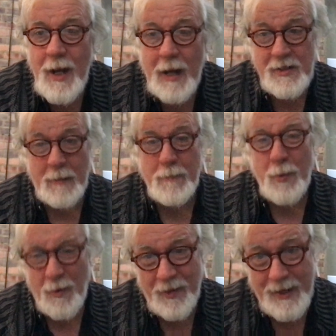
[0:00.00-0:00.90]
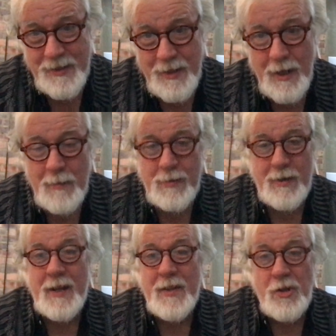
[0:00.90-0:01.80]
I say profit, but
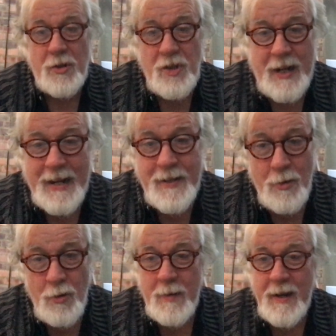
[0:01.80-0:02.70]
neither John Slater nor me